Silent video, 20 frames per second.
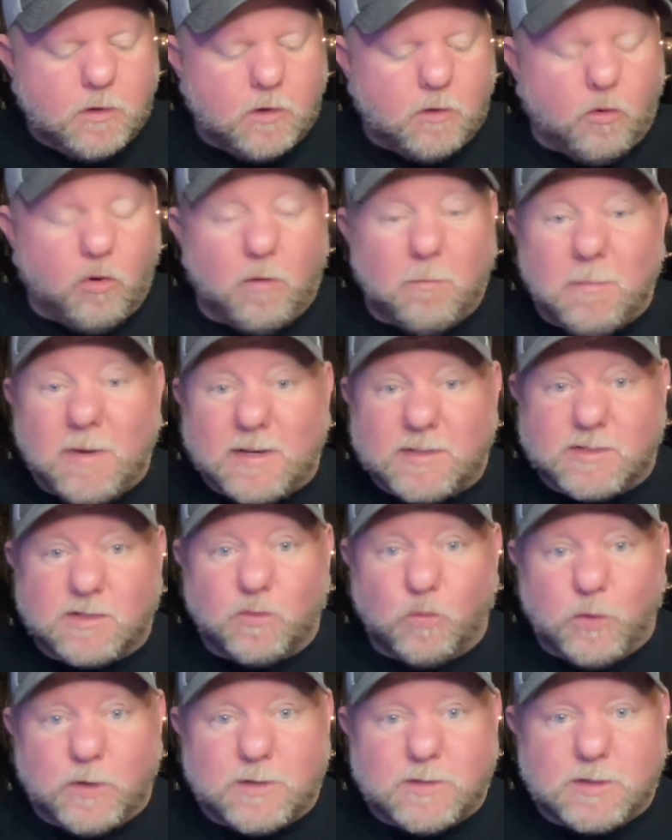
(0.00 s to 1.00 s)
or
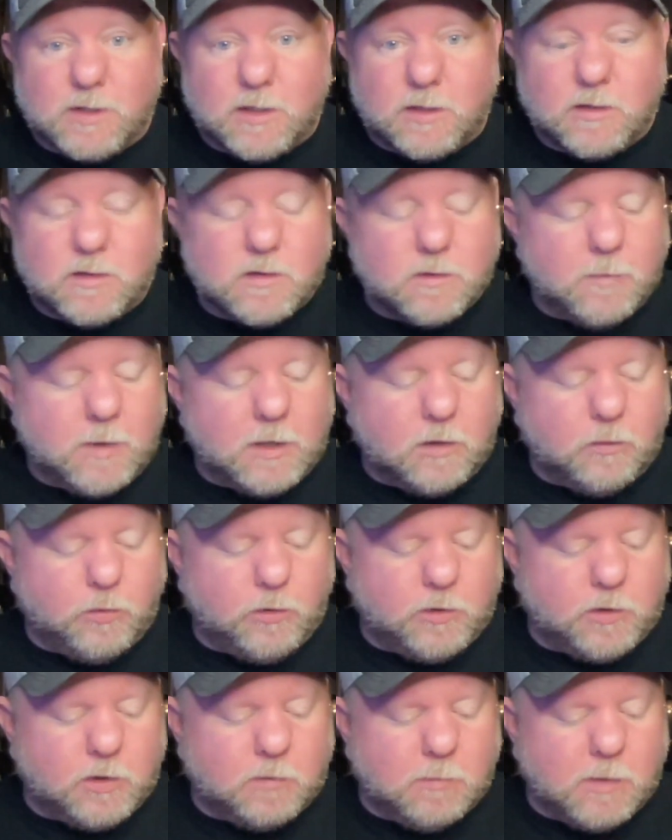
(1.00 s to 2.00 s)
mixing whiskey. This will make a
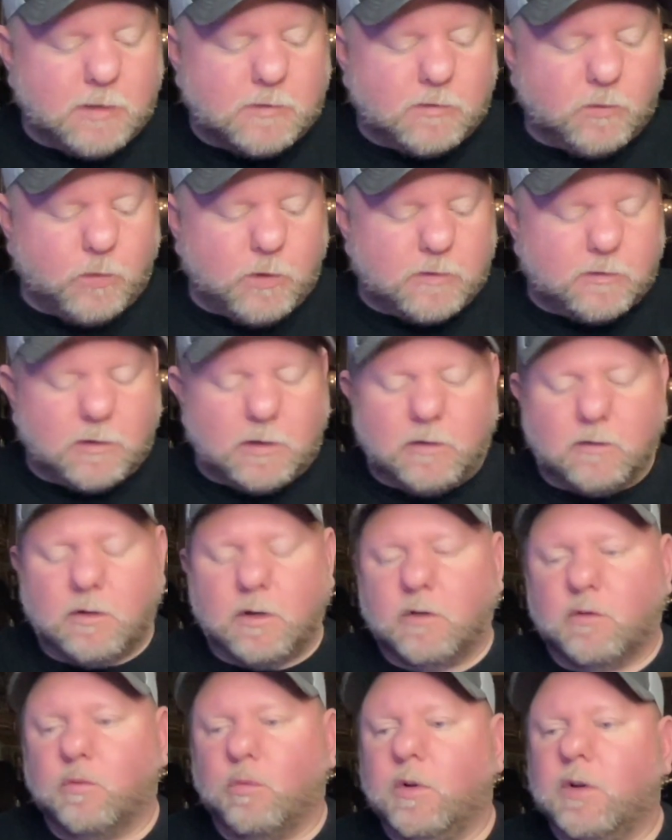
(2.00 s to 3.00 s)
really good mixing whiskey.
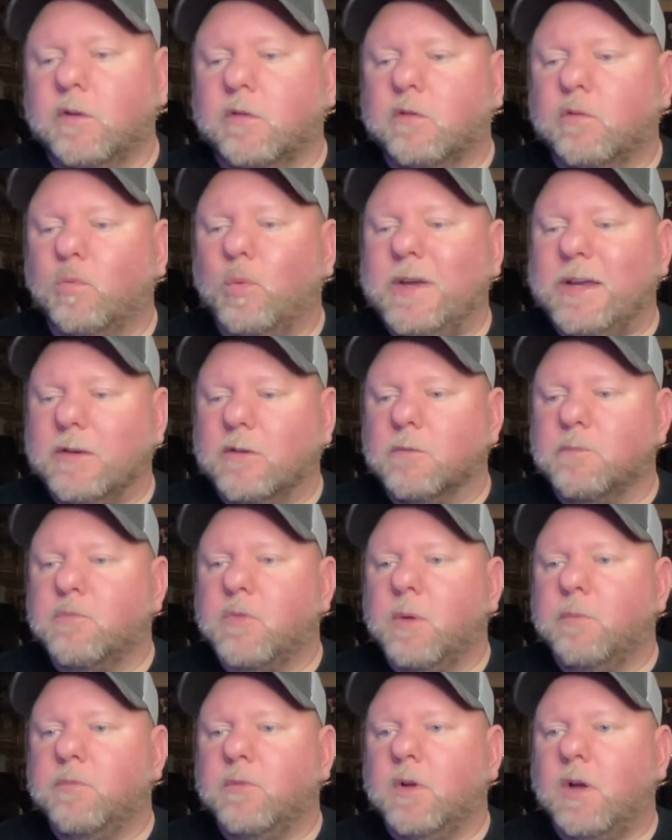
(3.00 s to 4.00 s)
It's really sweet.
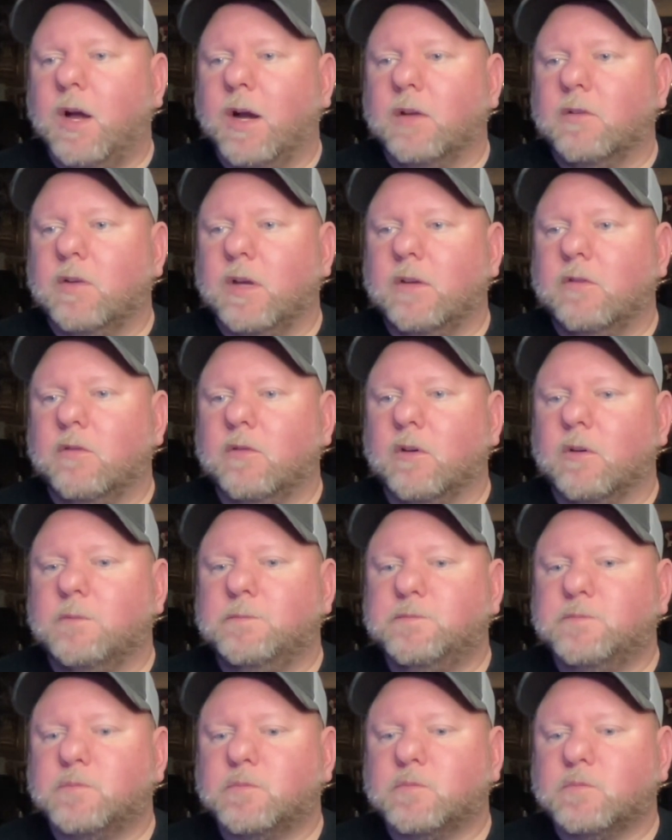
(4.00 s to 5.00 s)
I can taste
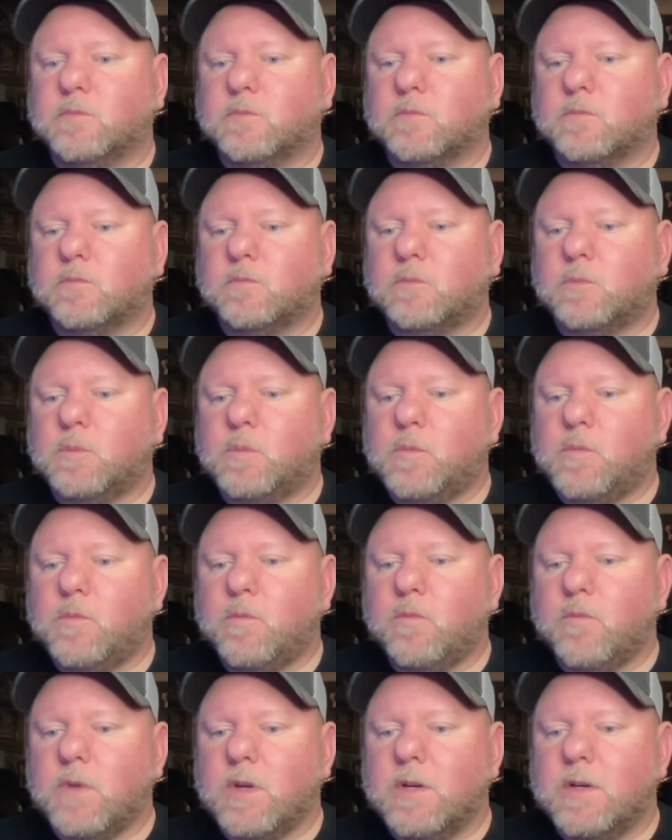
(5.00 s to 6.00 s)

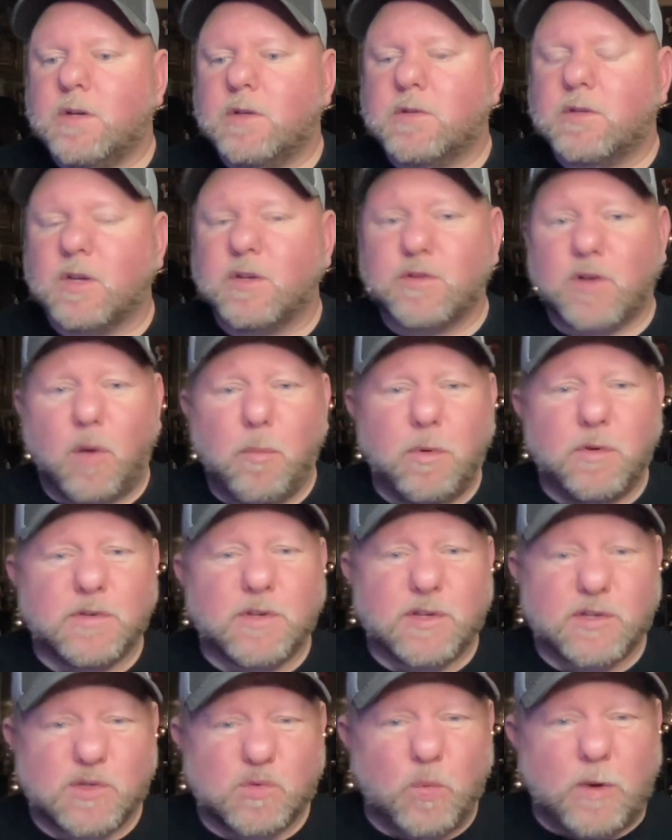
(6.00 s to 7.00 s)

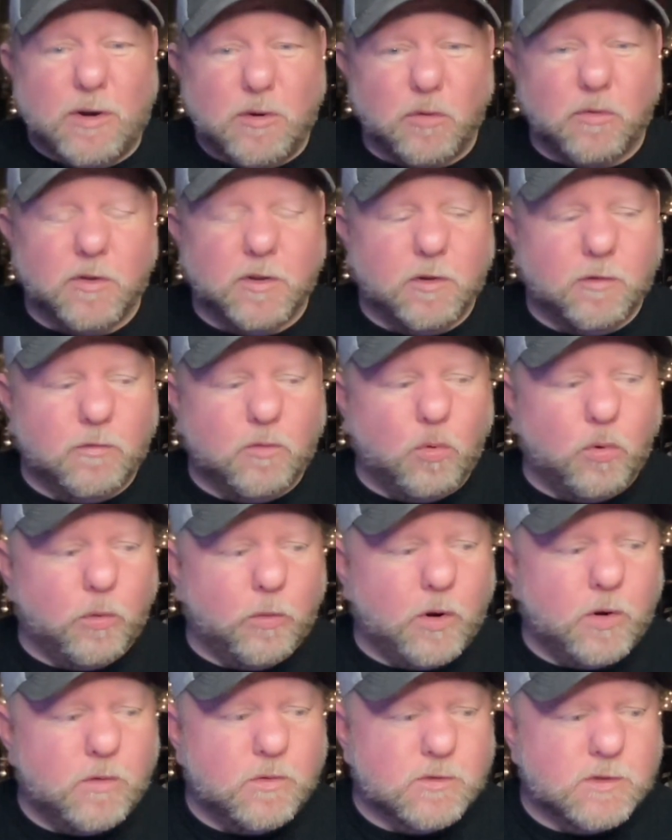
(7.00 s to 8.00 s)
it's sweeter than the Four
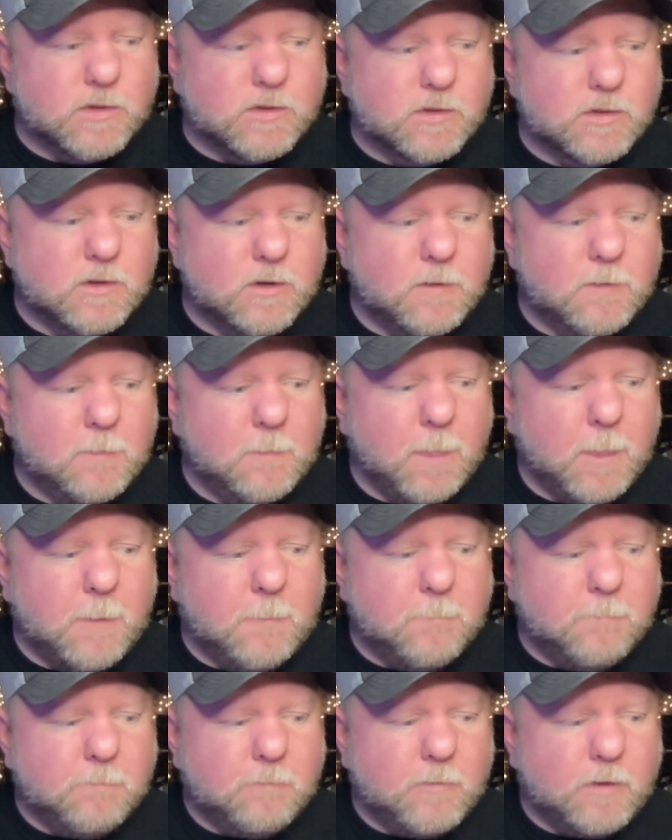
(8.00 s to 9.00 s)
Roses
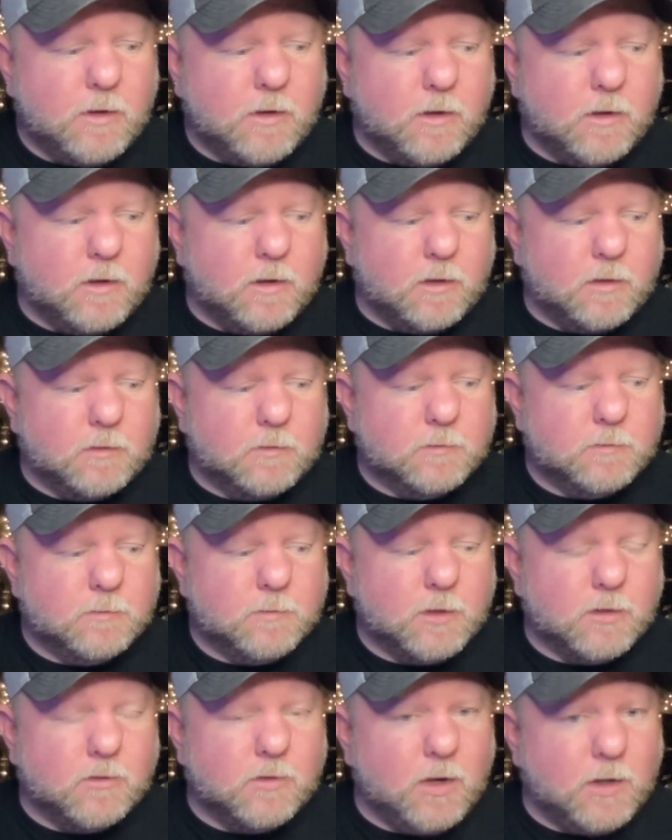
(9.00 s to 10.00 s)

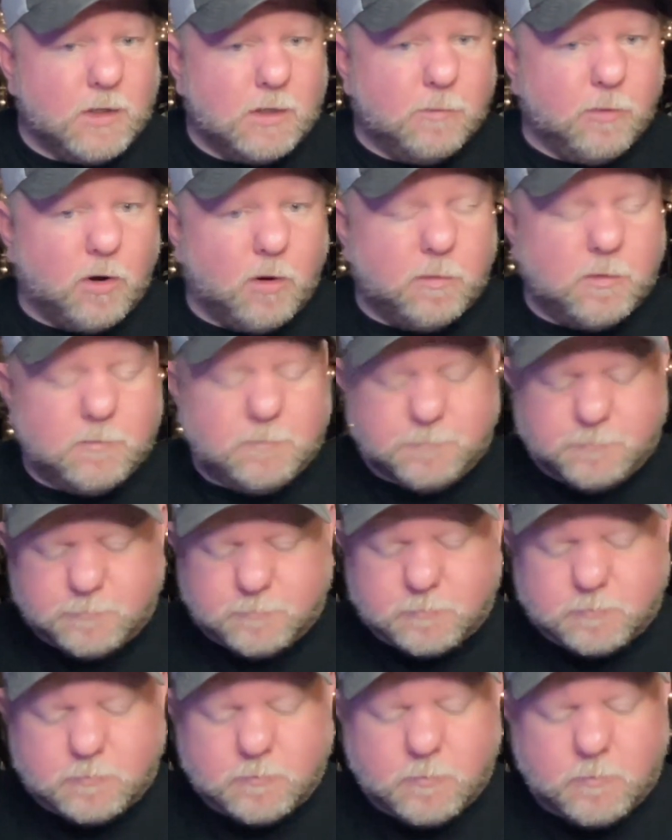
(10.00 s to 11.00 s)
Kentucky bourbon
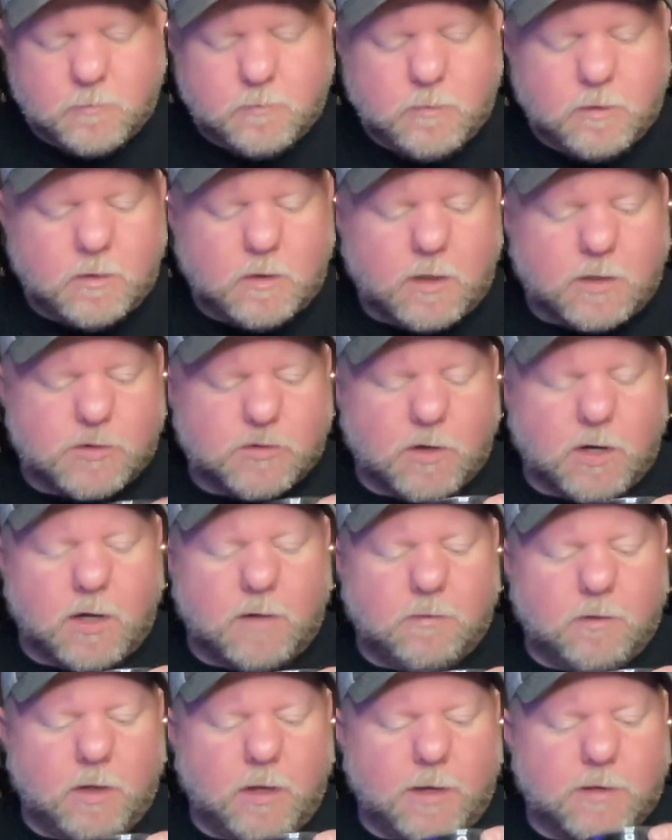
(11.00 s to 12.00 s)
that I
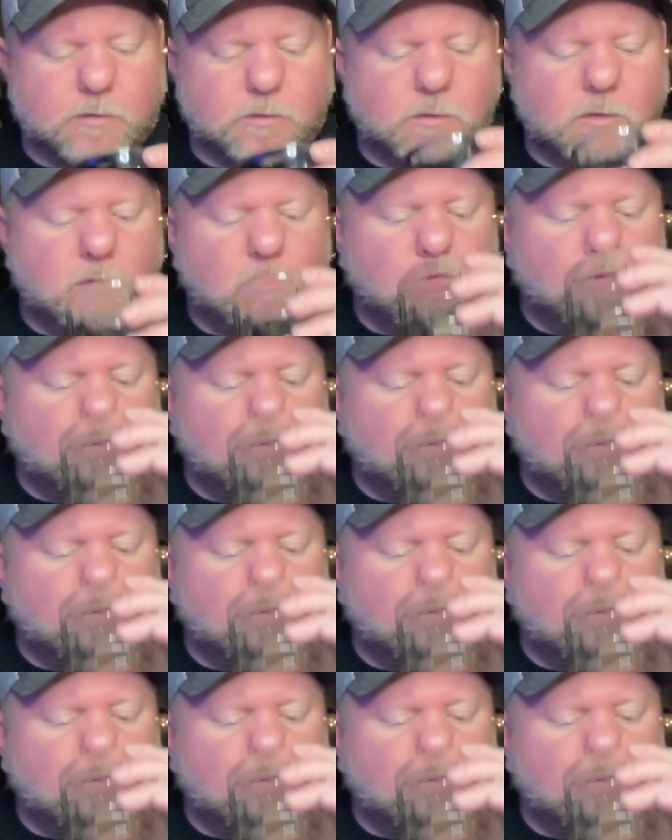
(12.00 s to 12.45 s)
tried, the last one.